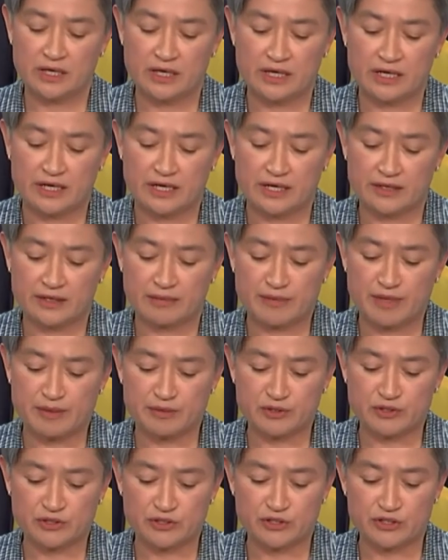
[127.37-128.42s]
the
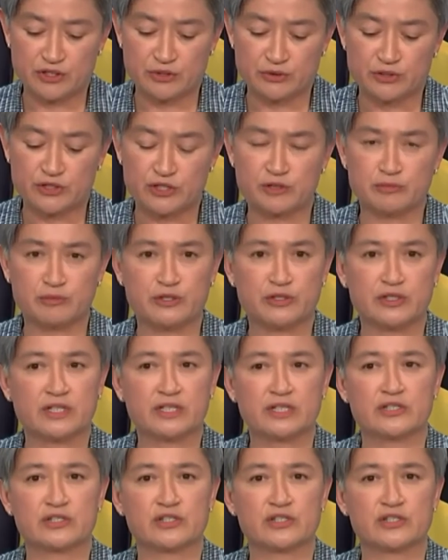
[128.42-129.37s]
members of the Jewish community,